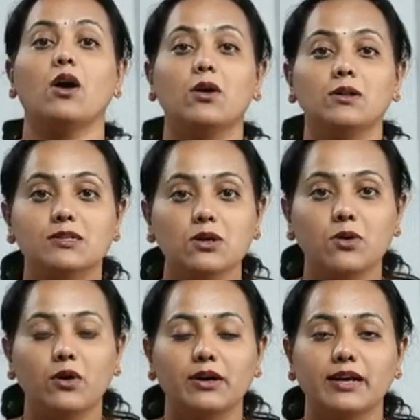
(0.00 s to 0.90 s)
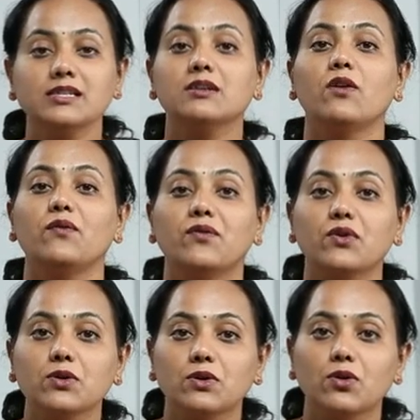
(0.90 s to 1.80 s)
also called as
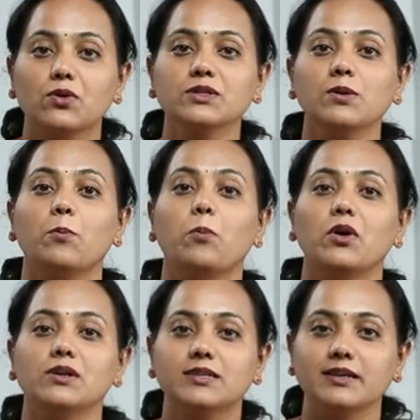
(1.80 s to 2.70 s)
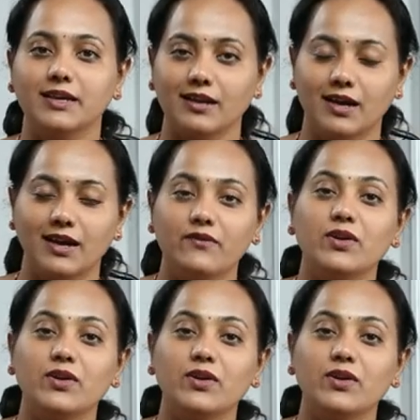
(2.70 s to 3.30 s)
fructose poisoning.